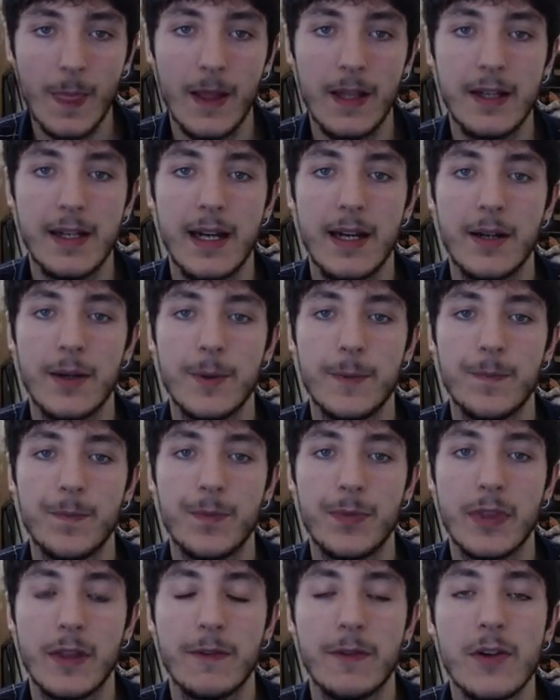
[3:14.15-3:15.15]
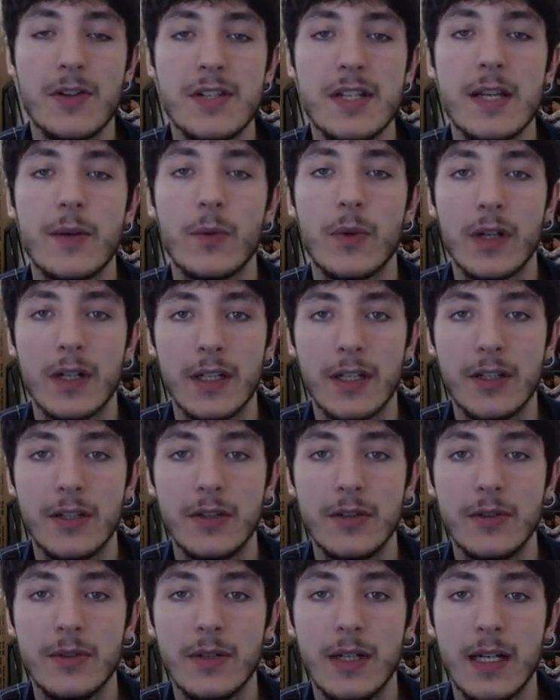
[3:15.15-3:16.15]
Now, the first thing we're going to
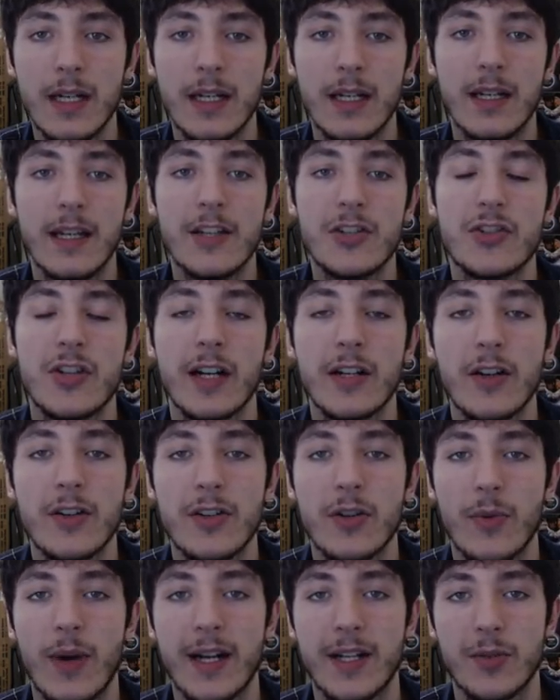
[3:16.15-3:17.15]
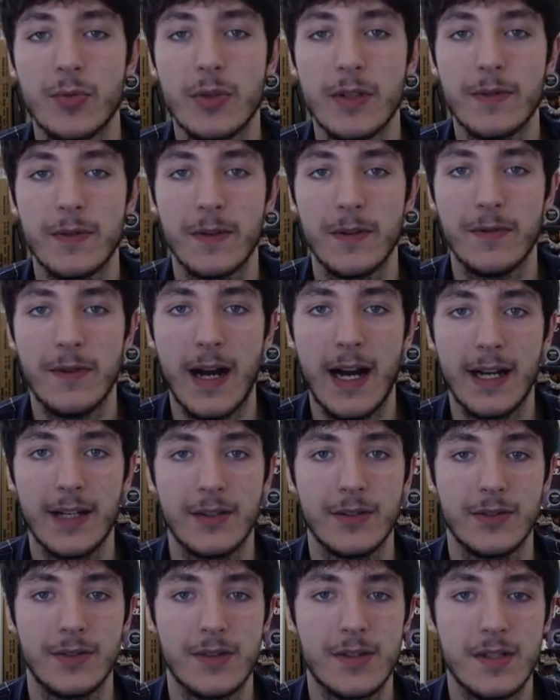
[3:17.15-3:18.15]
do is check our directory for
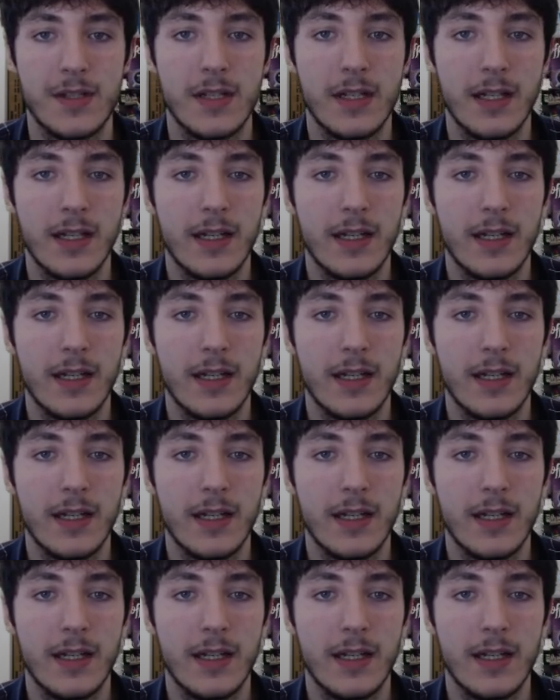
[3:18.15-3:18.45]
files.